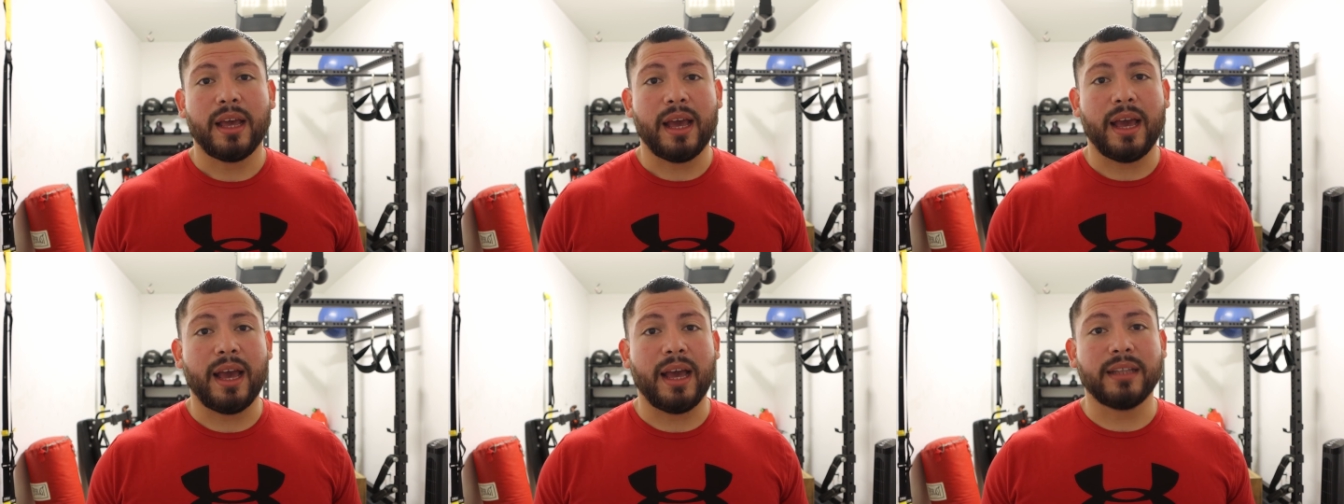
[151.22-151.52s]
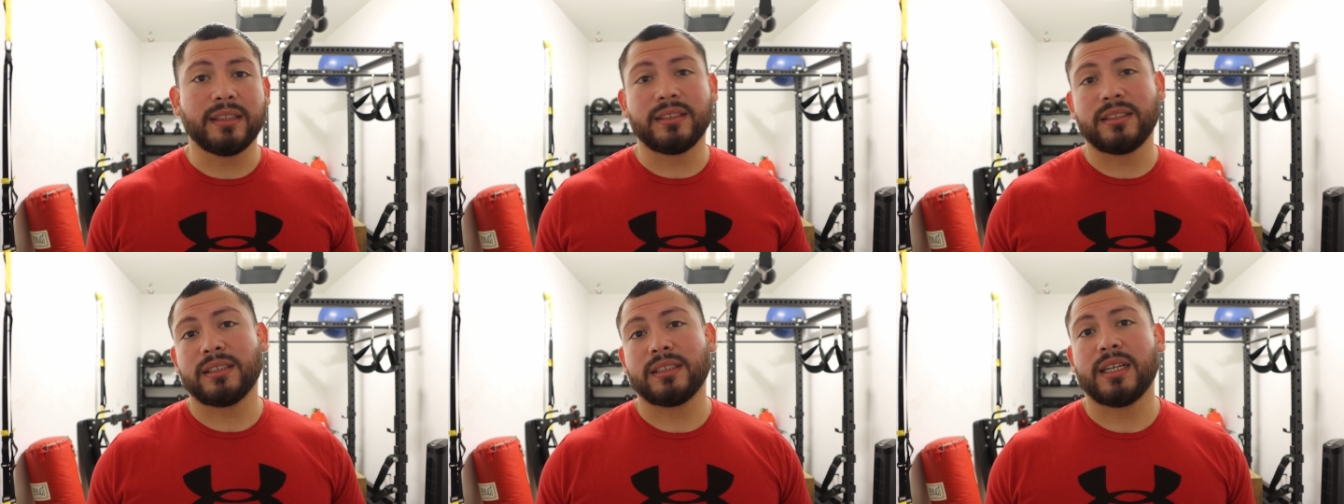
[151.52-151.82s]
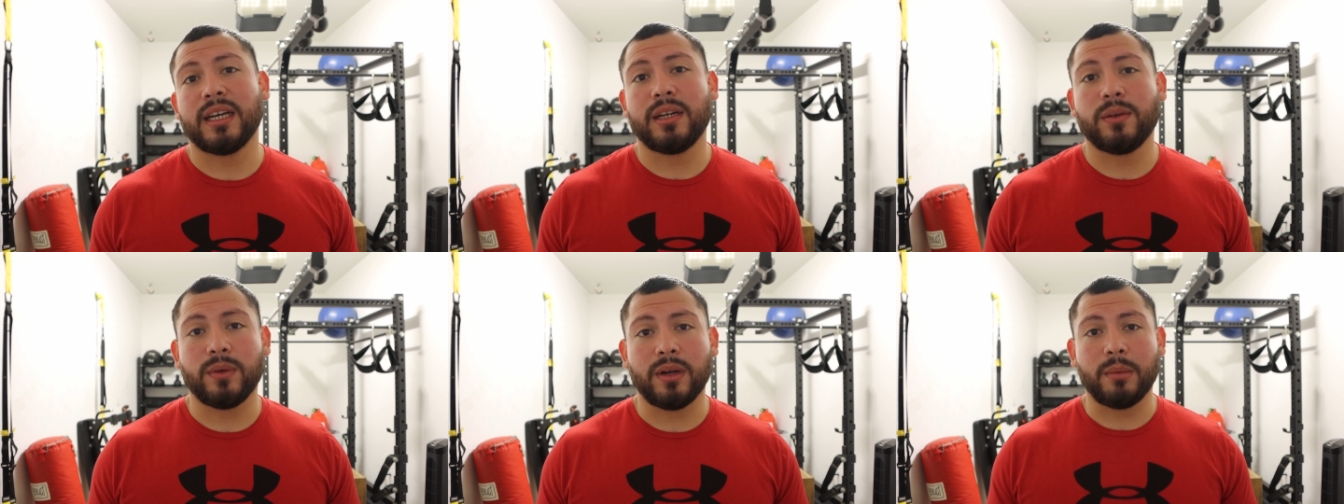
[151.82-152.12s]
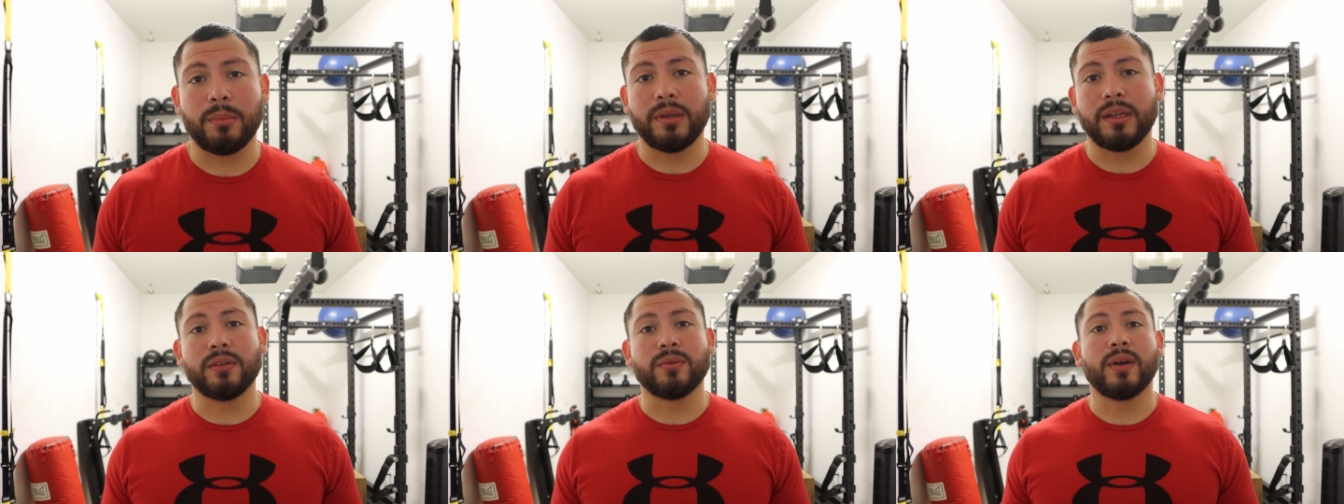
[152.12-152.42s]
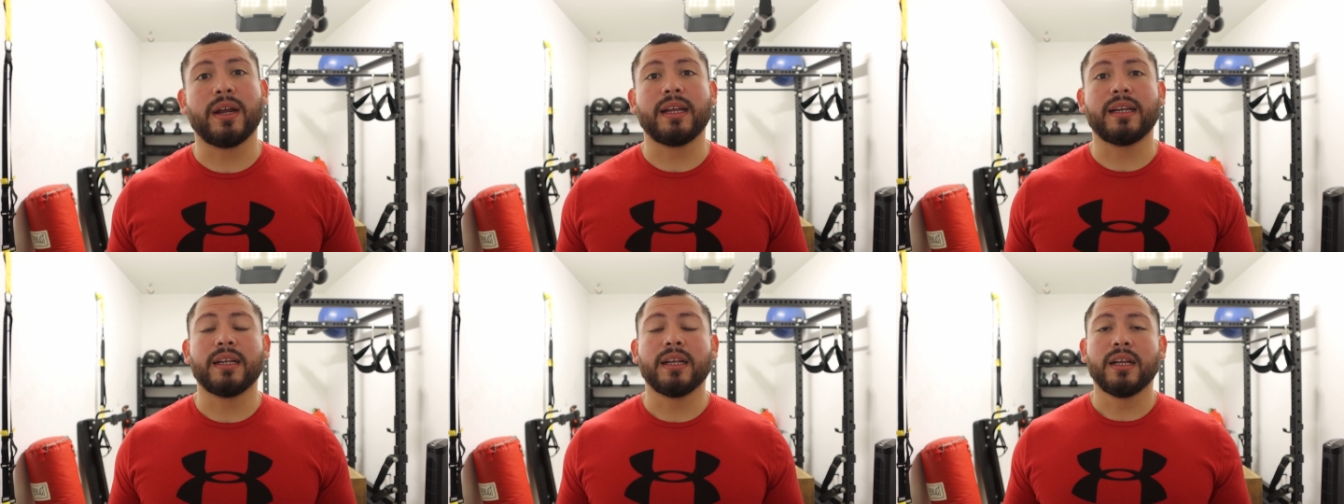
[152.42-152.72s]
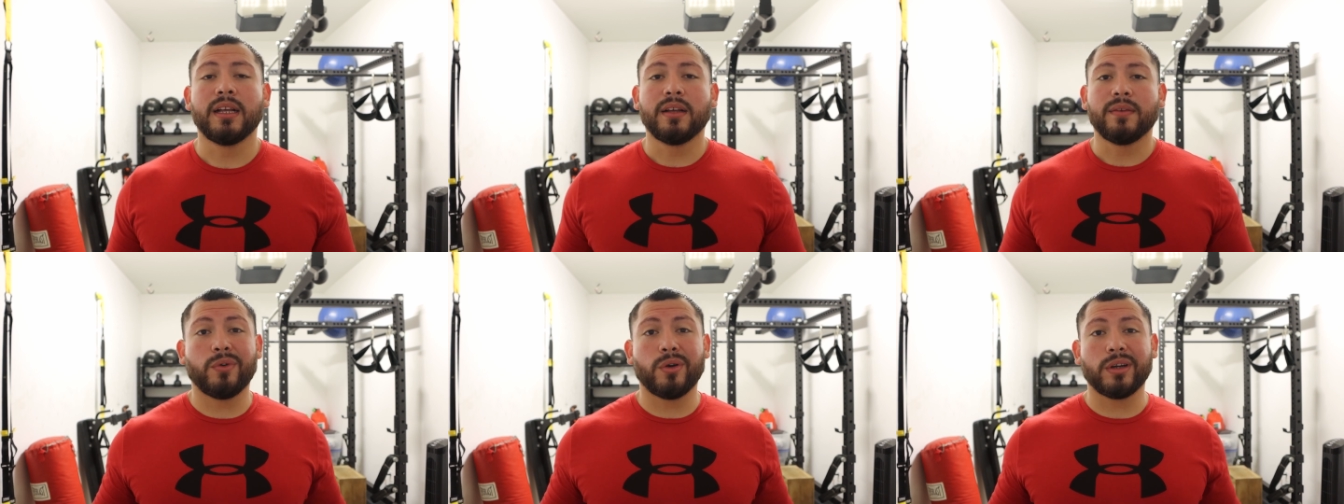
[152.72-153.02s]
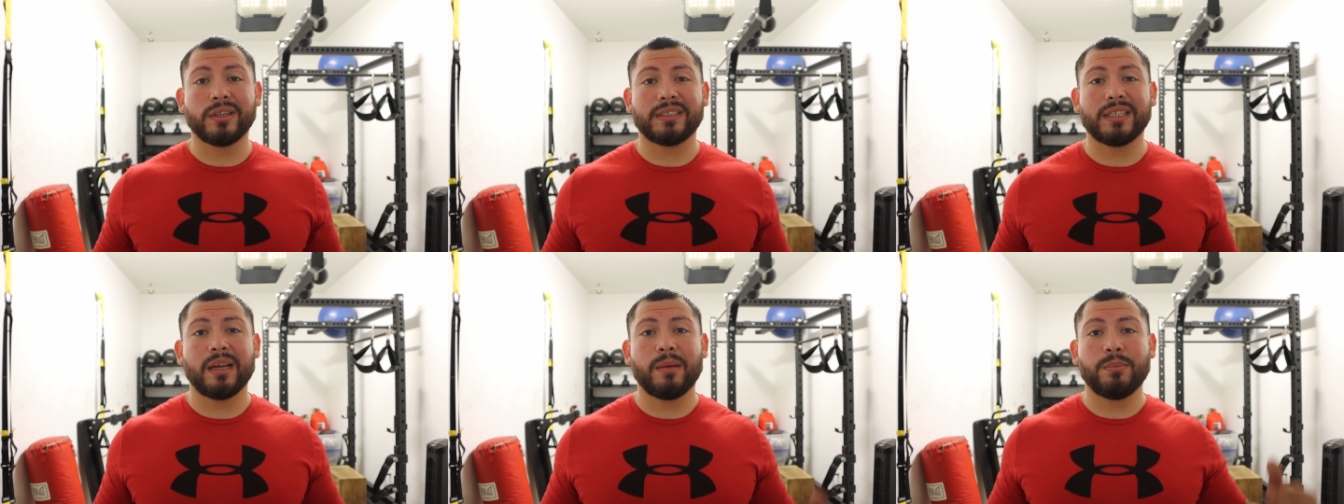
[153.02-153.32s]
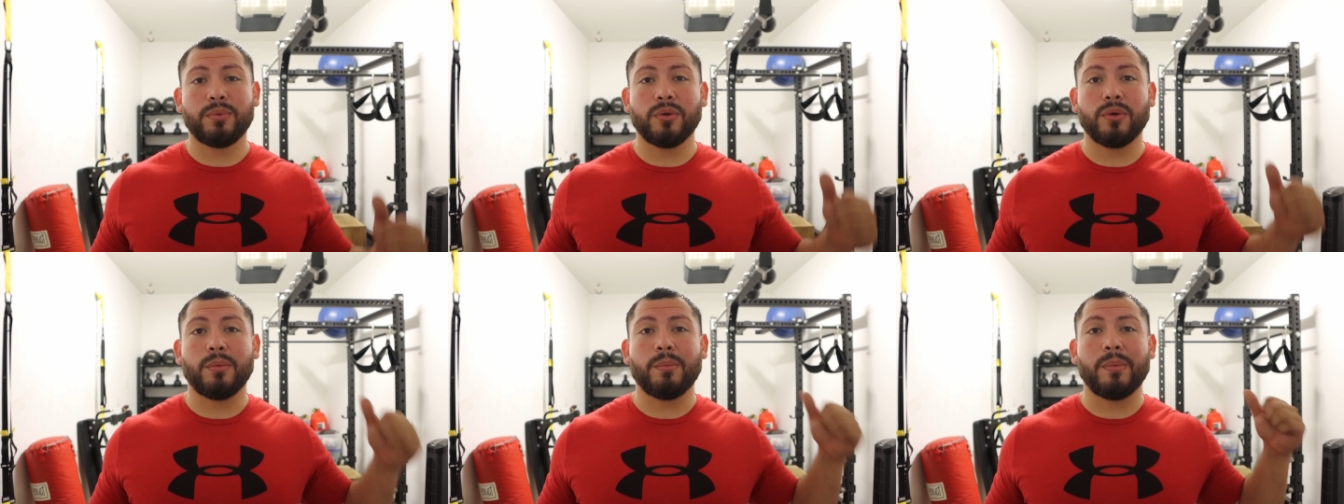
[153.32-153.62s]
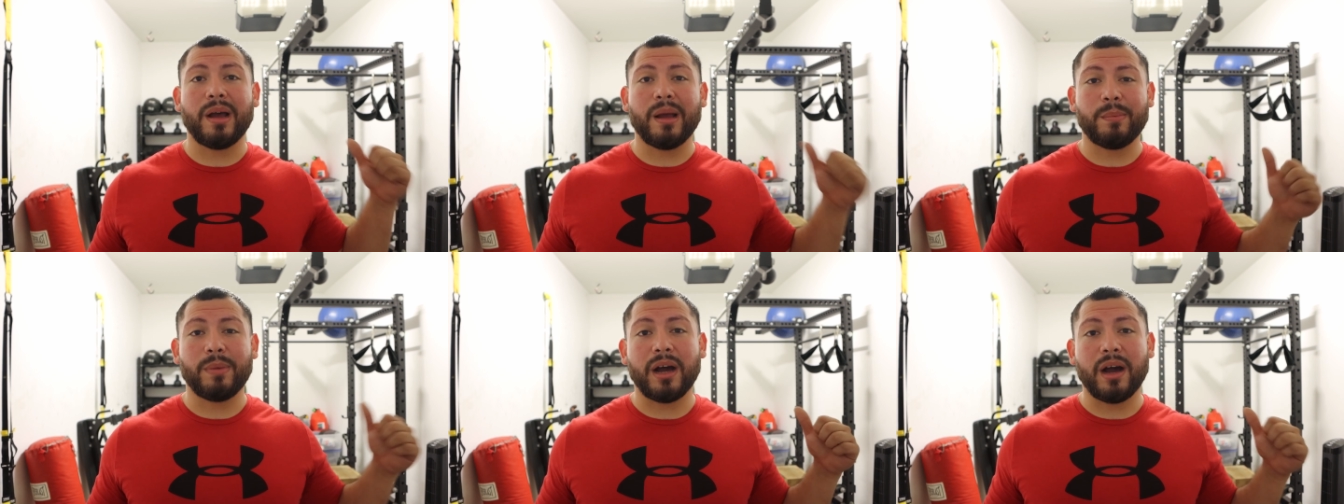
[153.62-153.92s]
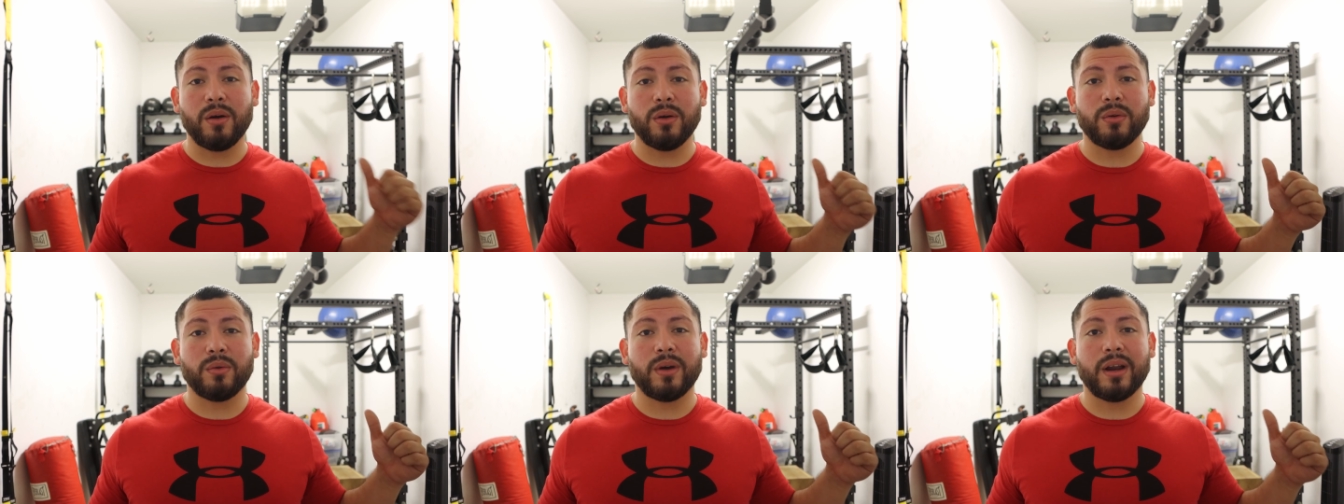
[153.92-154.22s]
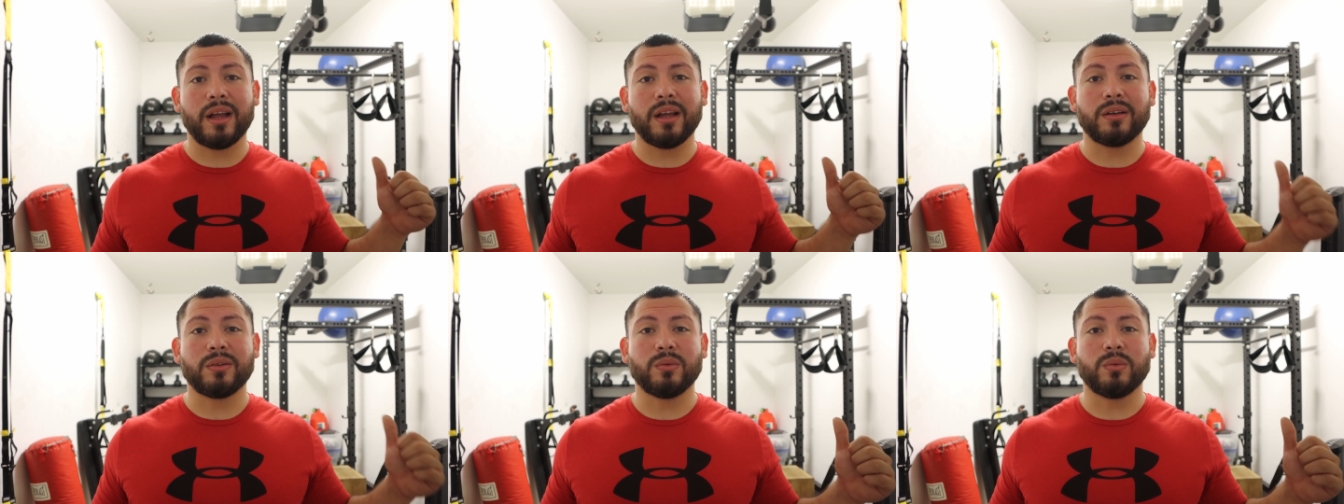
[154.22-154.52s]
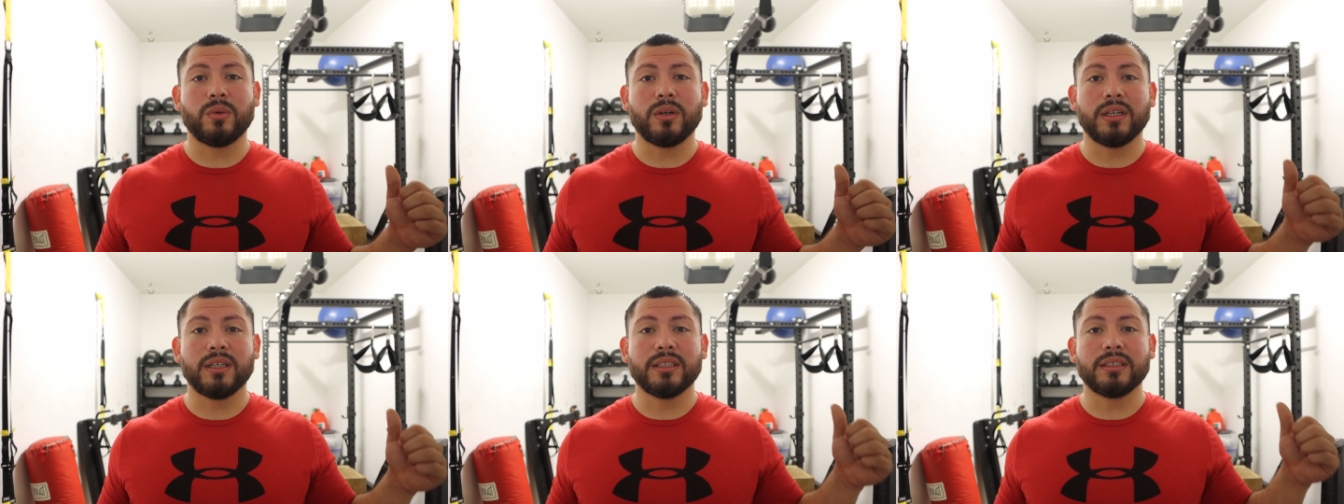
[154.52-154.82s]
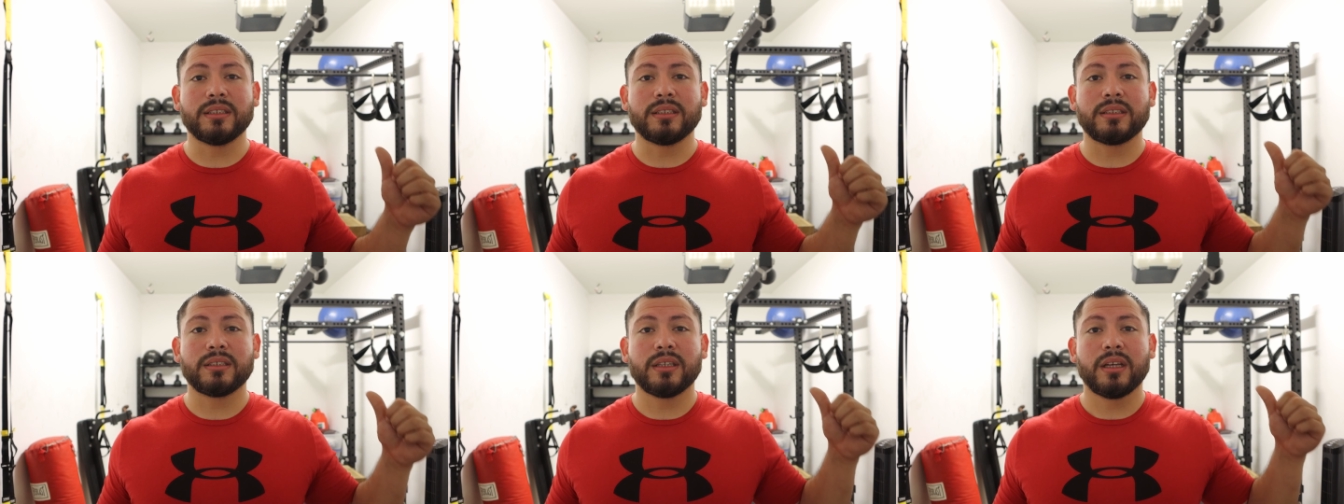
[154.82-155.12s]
And this is kind of what I mean, right? For example, my power rack was